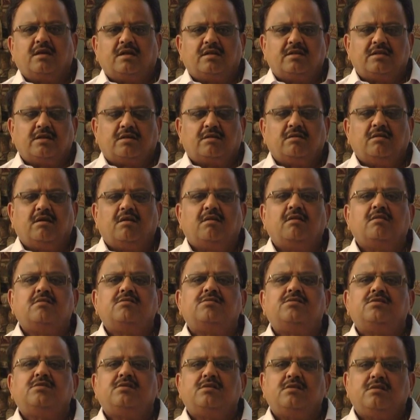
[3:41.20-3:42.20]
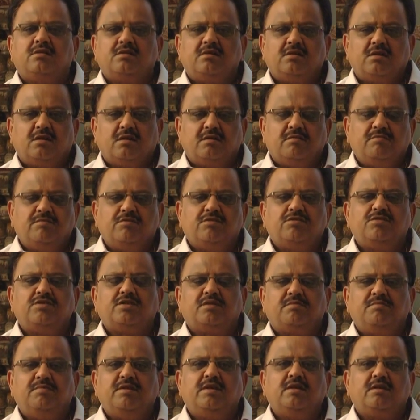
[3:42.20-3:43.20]
technology and
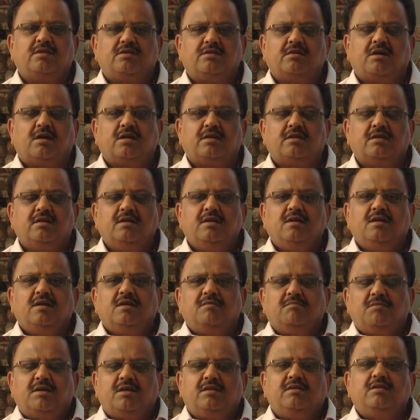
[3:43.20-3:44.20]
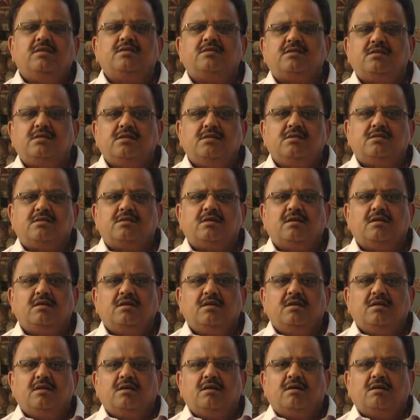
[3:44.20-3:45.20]
music being taught. But this is
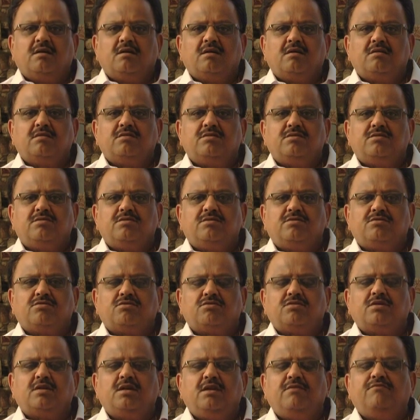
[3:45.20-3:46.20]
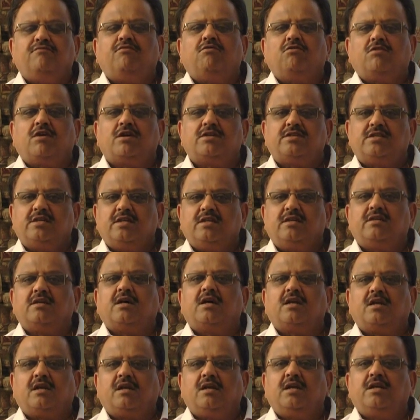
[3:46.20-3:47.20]
totally focusing
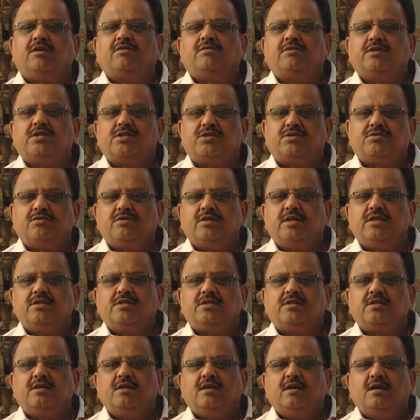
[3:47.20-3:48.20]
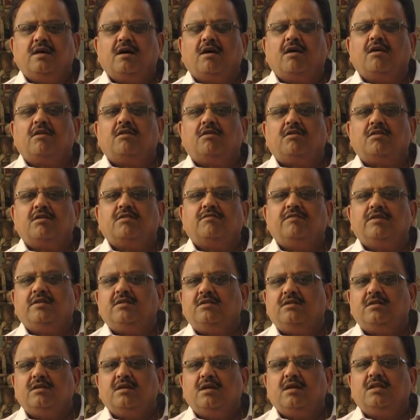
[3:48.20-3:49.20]
directly to the students along with
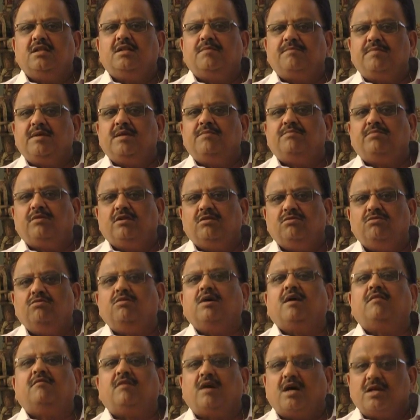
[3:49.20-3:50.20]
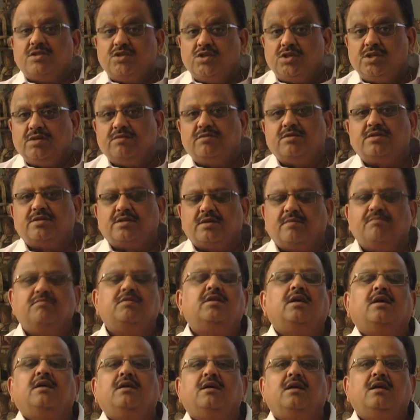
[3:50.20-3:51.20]
the people who have achieved
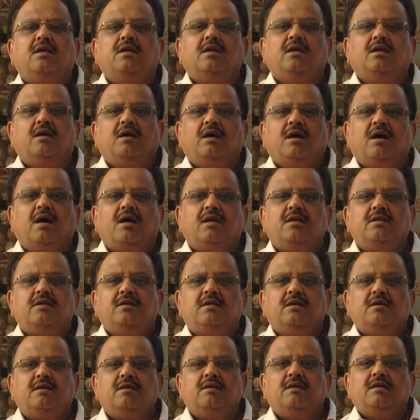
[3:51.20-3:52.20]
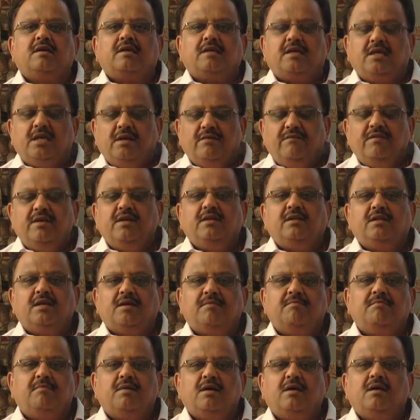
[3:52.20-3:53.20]
something, and giving
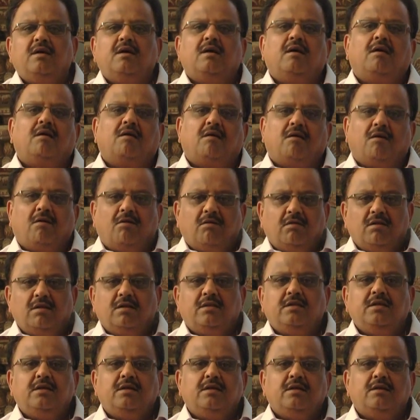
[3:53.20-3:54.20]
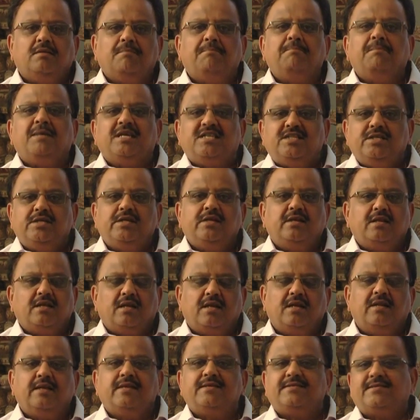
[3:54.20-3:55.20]
them all the
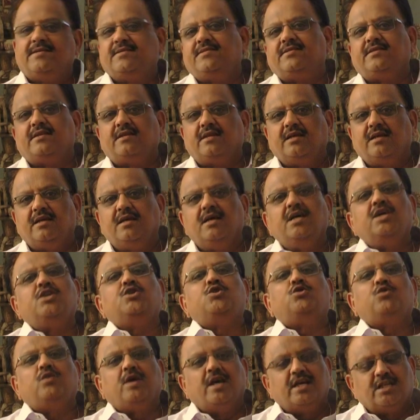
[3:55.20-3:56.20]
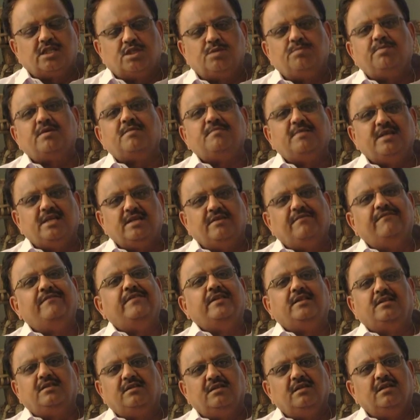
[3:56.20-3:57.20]
material necessary to experiment
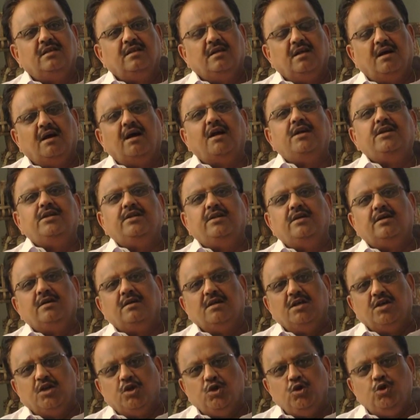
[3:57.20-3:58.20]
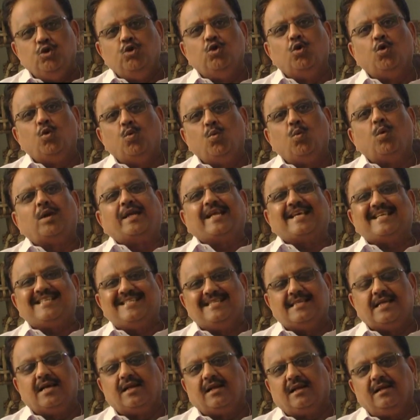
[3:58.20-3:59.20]
with and know what
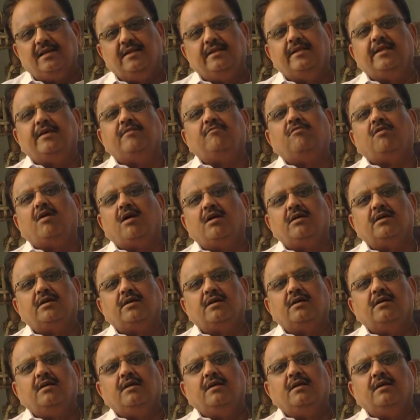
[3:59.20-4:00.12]
exactly they want.